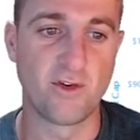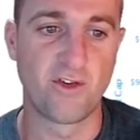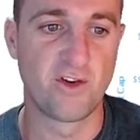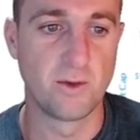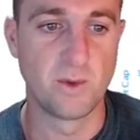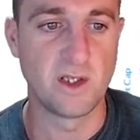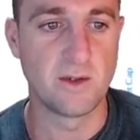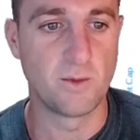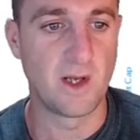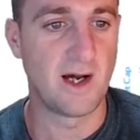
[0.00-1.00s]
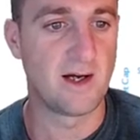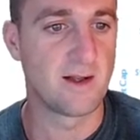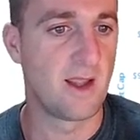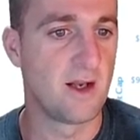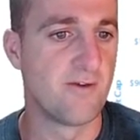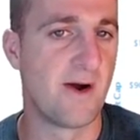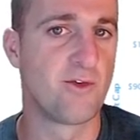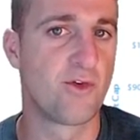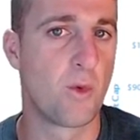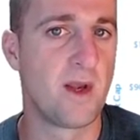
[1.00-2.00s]
But still, we are getting
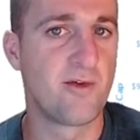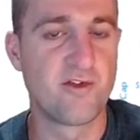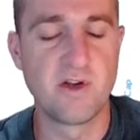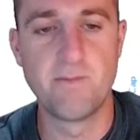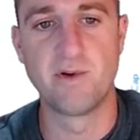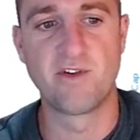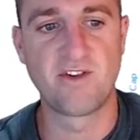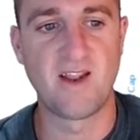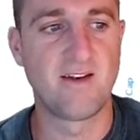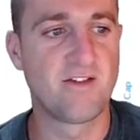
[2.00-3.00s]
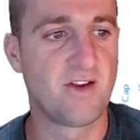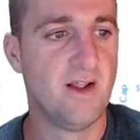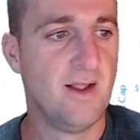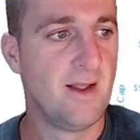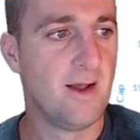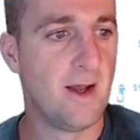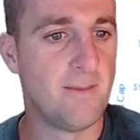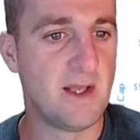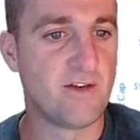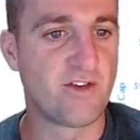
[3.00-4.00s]
around 23%
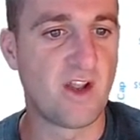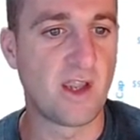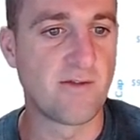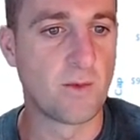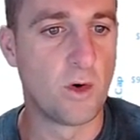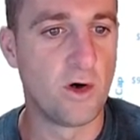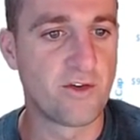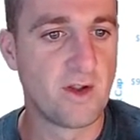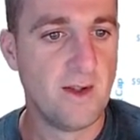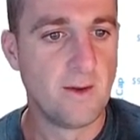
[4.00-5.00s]
in staking rewards.